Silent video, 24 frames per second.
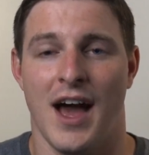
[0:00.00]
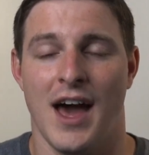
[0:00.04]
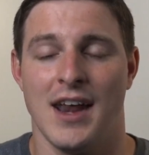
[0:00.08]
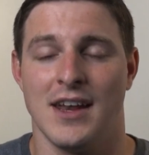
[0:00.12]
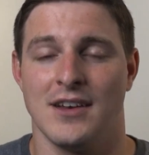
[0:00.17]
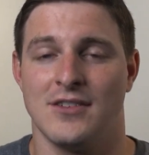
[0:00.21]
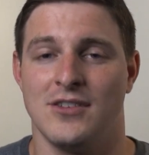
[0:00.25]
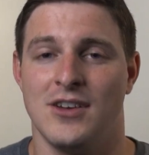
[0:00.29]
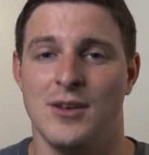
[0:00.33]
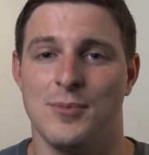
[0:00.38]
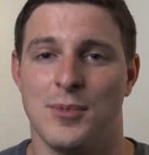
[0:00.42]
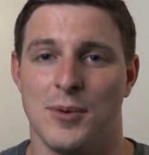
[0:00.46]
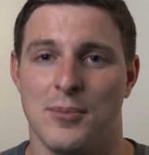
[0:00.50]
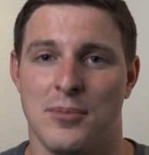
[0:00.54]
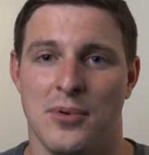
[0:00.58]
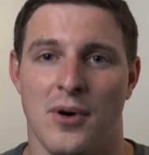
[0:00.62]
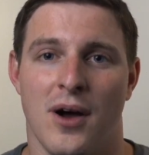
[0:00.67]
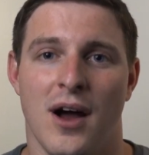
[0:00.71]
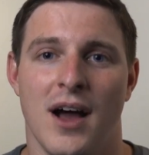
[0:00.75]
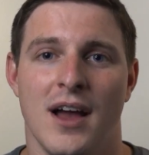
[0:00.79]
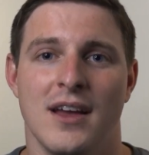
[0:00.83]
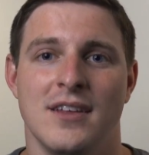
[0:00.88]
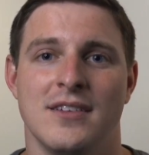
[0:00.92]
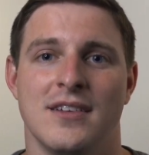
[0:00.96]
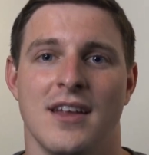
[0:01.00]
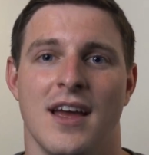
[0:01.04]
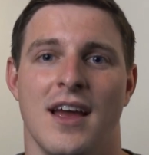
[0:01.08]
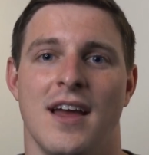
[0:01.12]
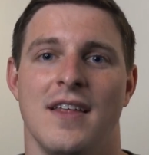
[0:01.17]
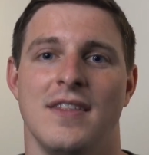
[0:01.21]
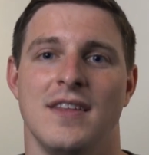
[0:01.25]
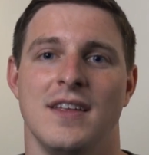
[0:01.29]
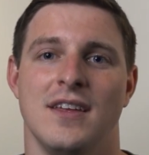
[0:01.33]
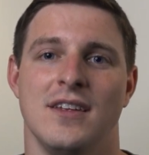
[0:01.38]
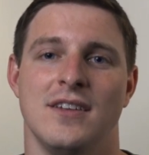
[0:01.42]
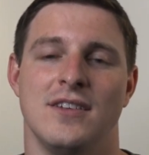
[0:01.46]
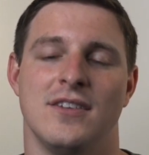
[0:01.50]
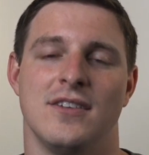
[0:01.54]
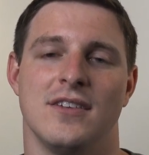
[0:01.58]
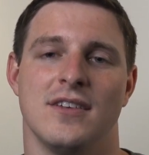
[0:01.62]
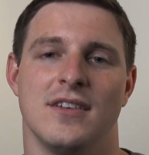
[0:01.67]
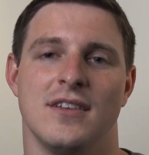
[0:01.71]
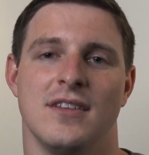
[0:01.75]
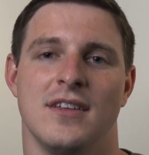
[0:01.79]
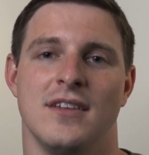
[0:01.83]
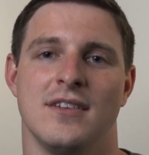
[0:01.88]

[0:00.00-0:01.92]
at a cheaper price, and these